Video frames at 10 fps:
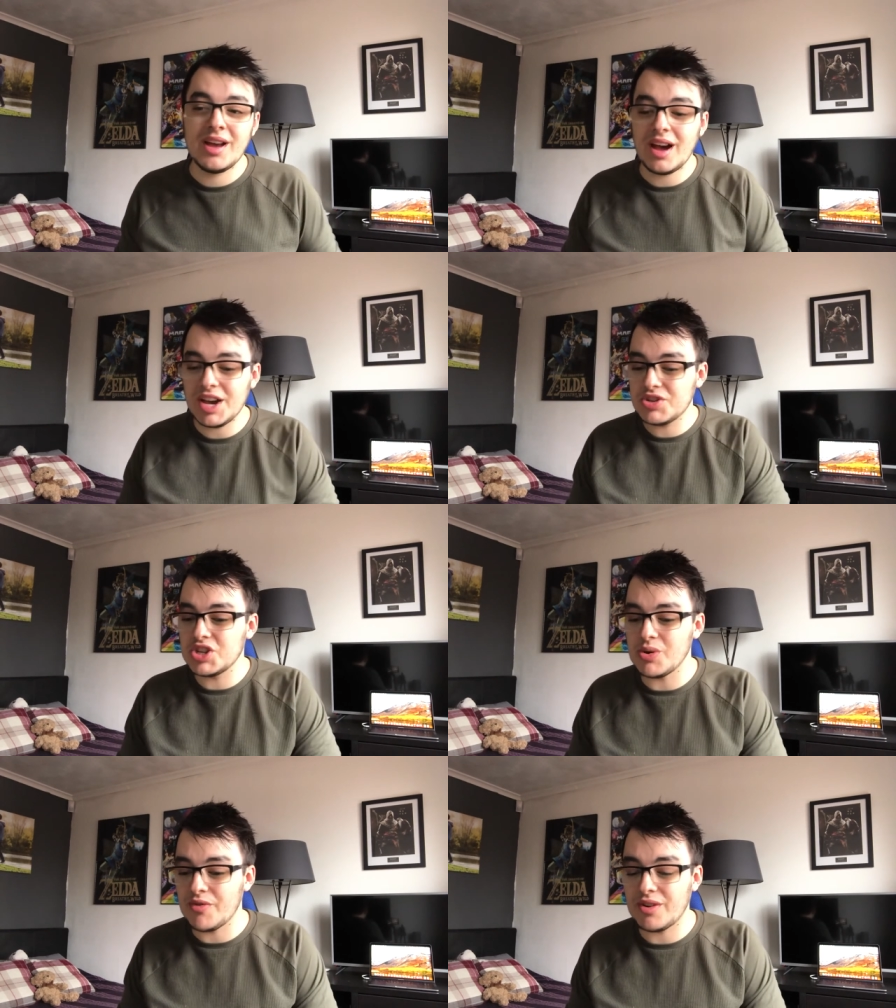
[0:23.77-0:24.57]
I used to
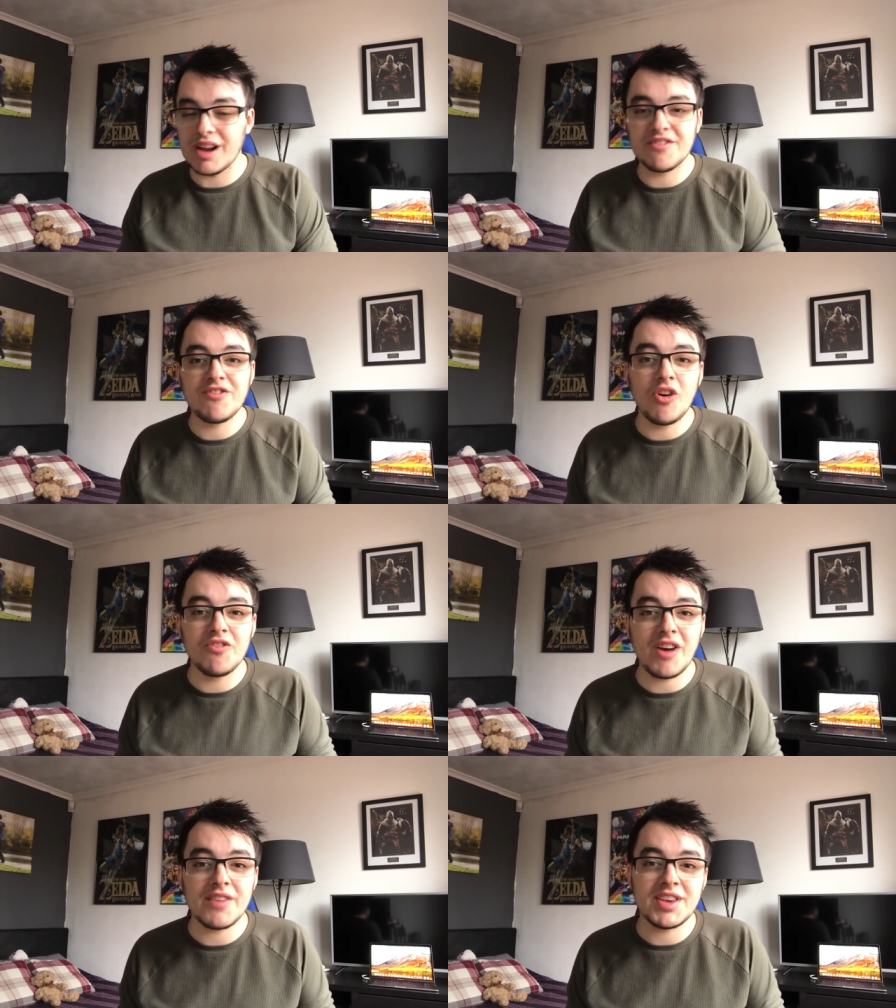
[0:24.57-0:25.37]
do it for around 4 or
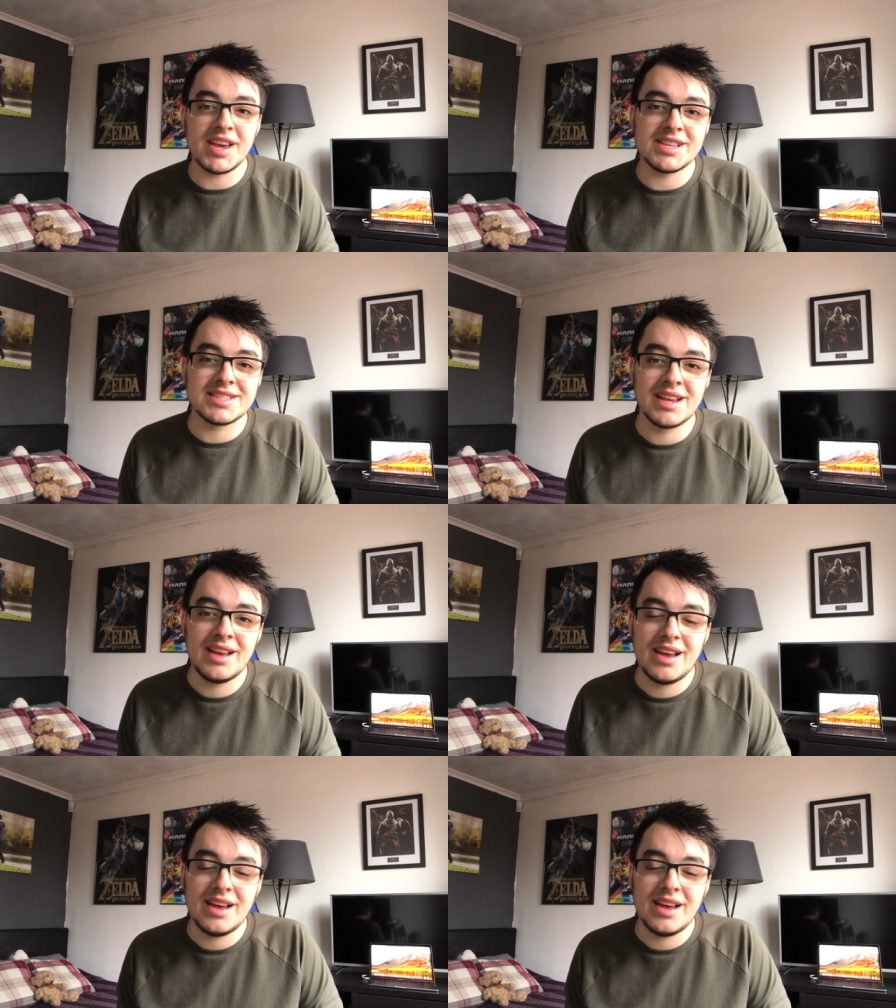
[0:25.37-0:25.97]
5 years.